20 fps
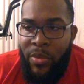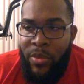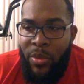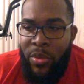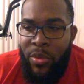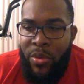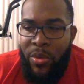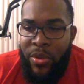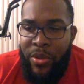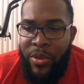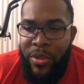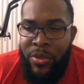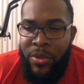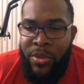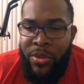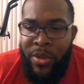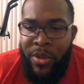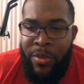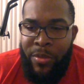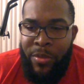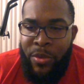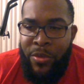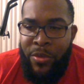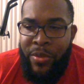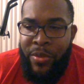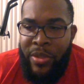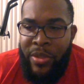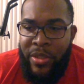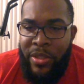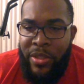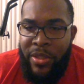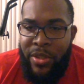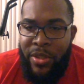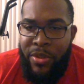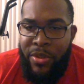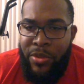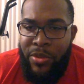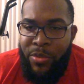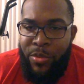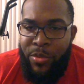or you start moving to
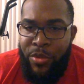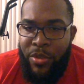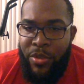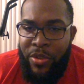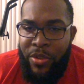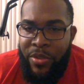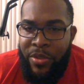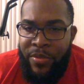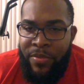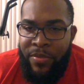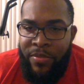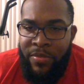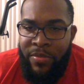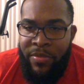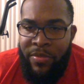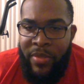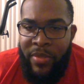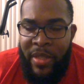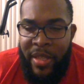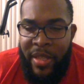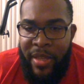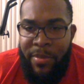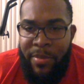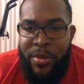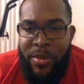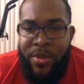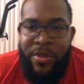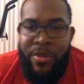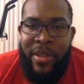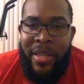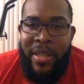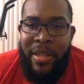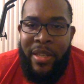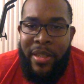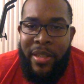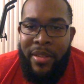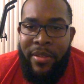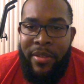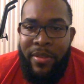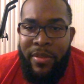those more
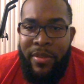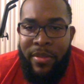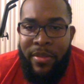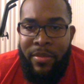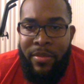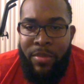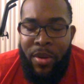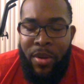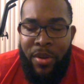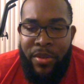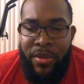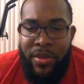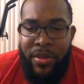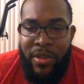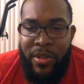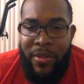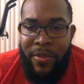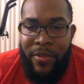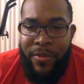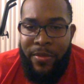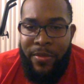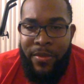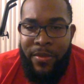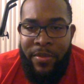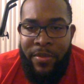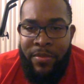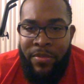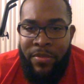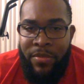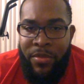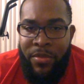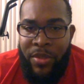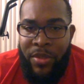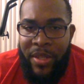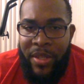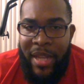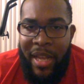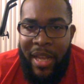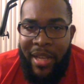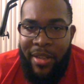hipster-y parts of
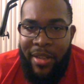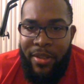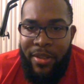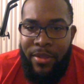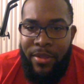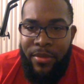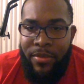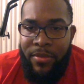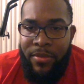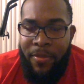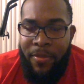Chicago.